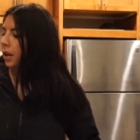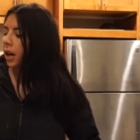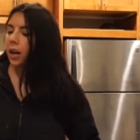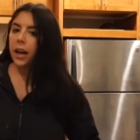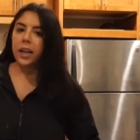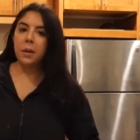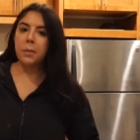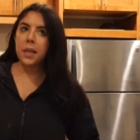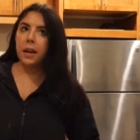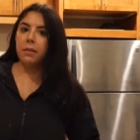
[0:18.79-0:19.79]
are
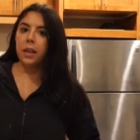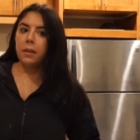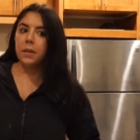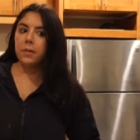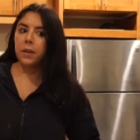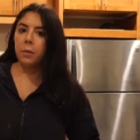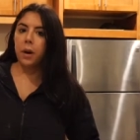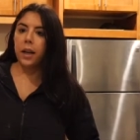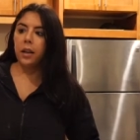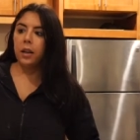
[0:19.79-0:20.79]
items that I've loved for a
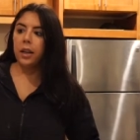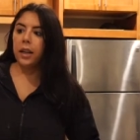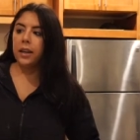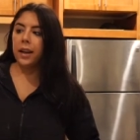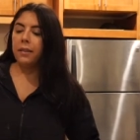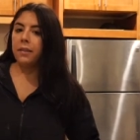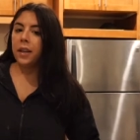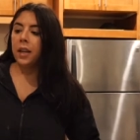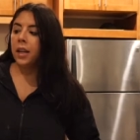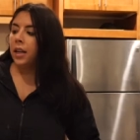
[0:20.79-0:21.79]
while and
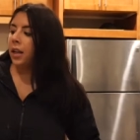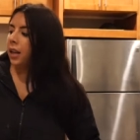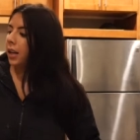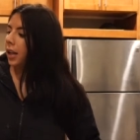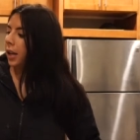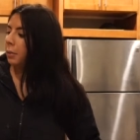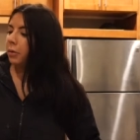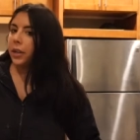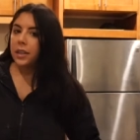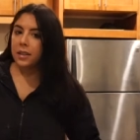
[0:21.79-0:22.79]
I've
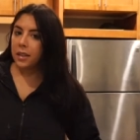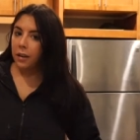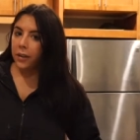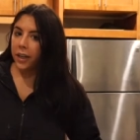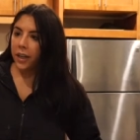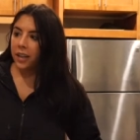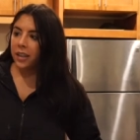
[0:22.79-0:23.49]
um, rediscovered